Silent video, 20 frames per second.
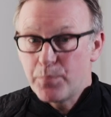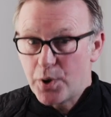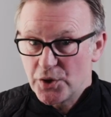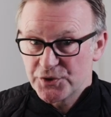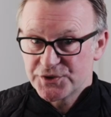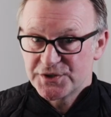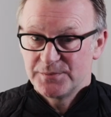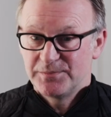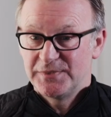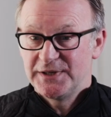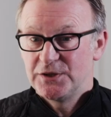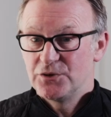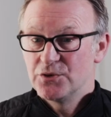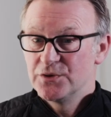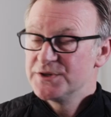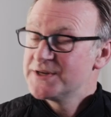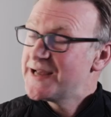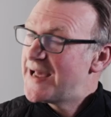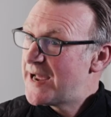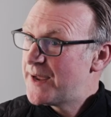possibly
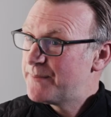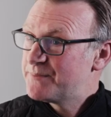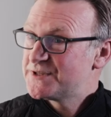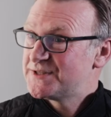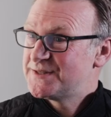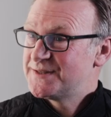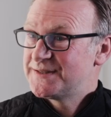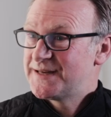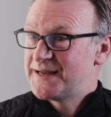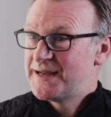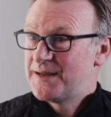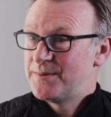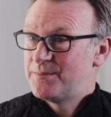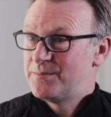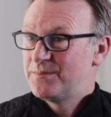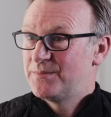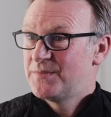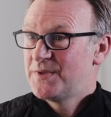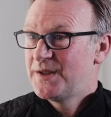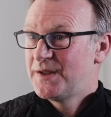going to
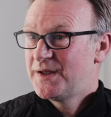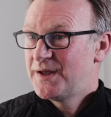Amsterdam,